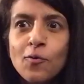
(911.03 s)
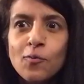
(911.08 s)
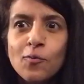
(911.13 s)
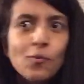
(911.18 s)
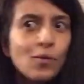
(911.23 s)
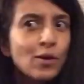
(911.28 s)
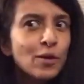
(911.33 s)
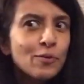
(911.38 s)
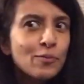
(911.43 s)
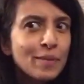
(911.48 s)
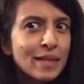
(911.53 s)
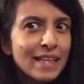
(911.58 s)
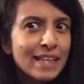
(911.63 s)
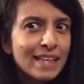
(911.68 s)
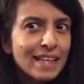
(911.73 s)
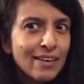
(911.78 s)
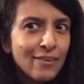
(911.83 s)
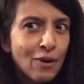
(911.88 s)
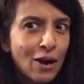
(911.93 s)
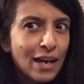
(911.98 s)
Will
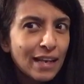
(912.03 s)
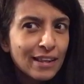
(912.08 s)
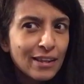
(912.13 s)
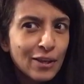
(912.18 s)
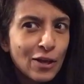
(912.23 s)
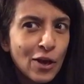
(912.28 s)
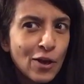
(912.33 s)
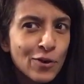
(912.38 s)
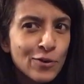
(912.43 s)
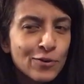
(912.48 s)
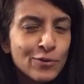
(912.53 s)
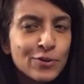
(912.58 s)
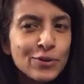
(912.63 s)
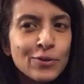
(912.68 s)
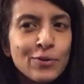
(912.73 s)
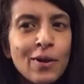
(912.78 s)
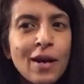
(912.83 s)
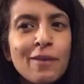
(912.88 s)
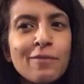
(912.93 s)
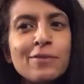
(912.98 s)
Mickey crack the code?
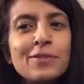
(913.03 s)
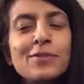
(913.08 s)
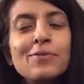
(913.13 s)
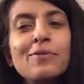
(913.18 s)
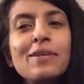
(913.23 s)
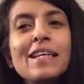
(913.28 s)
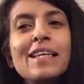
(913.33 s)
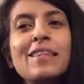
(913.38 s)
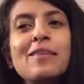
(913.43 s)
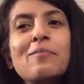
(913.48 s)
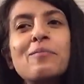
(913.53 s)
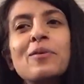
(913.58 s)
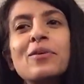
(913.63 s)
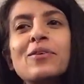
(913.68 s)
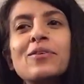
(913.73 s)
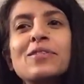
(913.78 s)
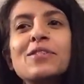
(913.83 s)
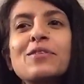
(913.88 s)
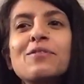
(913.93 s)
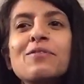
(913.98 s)
You'll have to read the
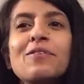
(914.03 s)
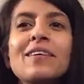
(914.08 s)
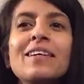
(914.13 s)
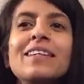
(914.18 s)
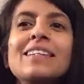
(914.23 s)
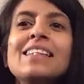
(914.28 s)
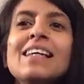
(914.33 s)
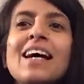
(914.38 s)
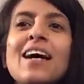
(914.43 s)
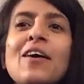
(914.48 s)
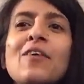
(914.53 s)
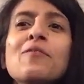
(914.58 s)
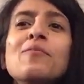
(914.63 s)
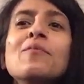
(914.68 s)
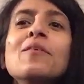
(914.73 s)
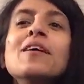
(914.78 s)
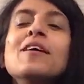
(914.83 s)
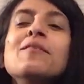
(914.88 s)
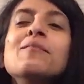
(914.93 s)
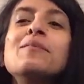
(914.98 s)
book to find out.
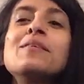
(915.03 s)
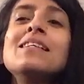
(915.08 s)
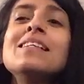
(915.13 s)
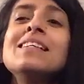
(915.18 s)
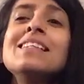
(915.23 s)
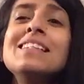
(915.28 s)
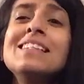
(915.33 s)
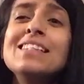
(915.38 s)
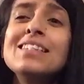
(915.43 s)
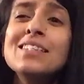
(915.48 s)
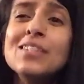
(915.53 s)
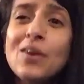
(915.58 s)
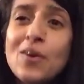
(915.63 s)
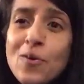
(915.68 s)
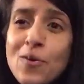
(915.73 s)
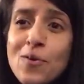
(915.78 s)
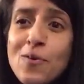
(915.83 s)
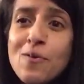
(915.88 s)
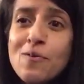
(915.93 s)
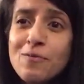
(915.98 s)
But it is
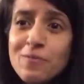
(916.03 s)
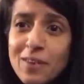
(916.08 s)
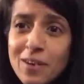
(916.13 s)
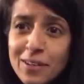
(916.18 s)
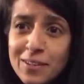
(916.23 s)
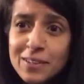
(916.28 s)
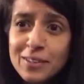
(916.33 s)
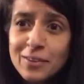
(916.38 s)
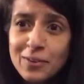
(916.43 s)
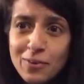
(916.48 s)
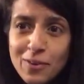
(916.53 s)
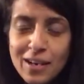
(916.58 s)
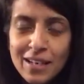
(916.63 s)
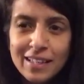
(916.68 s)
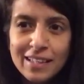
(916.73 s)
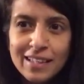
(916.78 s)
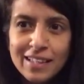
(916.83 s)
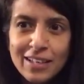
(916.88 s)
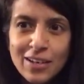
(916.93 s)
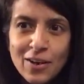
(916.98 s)
so fun
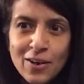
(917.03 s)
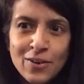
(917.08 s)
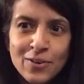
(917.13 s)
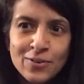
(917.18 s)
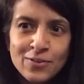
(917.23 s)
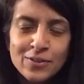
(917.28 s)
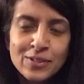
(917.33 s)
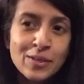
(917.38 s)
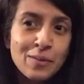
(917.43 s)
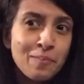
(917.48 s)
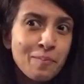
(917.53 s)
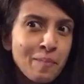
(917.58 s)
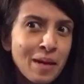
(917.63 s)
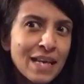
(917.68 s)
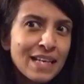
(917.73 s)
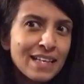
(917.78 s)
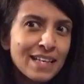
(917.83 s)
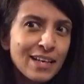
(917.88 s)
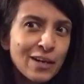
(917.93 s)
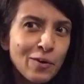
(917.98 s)
cracking codes and
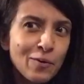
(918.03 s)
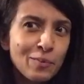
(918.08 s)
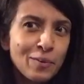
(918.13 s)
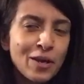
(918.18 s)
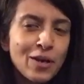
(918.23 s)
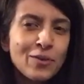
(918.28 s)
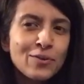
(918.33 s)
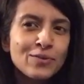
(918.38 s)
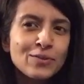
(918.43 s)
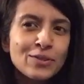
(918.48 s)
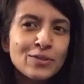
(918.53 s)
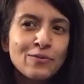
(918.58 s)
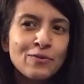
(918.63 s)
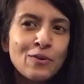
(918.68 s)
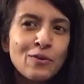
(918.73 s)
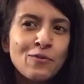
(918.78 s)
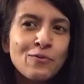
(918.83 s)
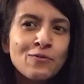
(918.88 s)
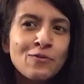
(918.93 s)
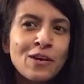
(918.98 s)
making up codes for
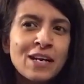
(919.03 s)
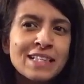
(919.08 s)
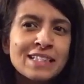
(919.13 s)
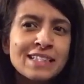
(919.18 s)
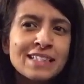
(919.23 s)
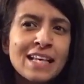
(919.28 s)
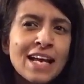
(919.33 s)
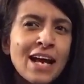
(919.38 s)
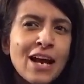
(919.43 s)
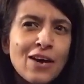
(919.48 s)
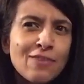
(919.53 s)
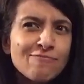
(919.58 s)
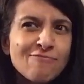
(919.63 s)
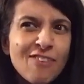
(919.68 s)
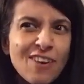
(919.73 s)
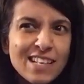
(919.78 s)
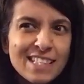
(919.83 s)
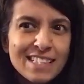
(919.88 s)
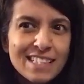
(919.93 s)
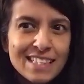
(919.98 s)
your friends and
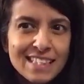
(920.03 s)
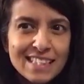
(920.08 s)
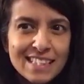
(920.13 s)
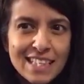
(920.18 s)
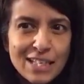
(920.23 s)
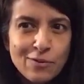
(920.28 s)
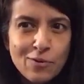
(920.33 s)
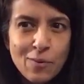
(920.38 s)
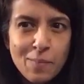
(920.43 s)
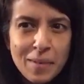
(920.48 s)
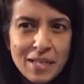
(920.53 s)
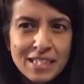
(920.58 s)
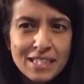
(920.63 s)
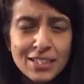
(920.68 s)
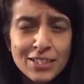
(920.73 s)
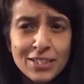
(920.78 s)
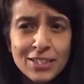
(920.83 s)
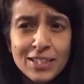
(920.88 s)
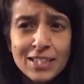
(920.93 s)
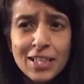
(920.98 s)
writing secret
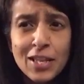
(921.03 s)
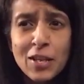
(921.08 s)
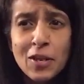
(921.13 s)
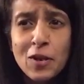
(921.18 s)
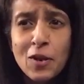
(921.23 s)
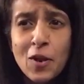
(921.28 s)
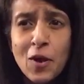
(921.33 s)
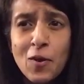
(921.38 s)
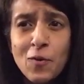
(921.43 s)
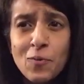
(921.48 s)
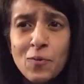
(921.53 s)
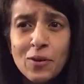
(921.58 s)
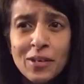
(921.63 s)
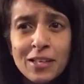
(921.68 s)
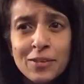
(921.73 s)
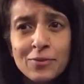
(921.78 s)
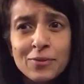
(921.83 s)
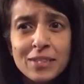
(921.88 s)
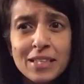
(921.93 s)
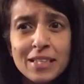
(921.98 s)
messages that no one
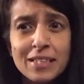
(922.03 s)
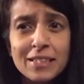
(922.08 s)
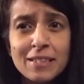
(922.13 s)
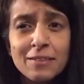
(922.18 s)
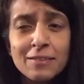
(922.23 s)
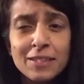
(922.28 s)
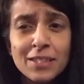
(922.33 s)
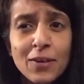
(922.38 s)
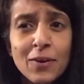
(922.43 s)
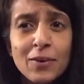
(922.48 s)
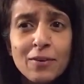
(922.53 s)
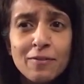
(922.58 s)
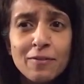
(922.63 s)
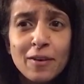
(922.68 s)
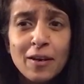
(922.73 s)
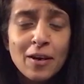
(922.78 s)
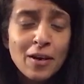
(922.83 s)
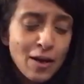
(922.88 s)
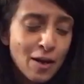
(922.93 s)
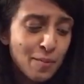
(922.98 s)
else can
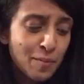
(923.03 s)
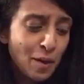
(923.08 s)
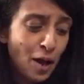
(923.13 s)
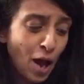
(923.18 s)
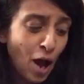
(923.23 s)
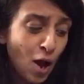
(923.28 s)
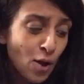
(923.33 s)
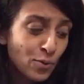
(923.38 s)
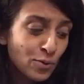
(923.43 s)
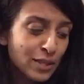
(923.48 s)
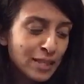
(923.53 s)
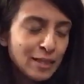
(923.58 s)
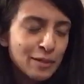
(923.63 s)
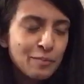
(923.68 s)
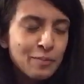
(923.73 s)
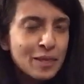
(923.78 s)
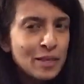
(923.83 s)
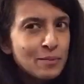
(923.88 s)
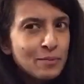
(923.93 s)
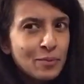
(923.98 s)
decipher, but only the
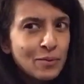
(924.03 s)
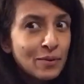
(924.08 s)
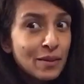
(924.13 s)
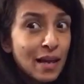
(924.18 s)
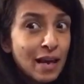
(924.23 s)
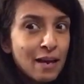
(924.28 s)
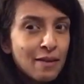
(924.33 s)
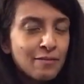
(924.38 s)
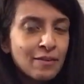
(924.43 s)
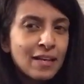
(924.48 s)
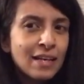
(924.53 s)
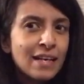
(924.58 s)
people that have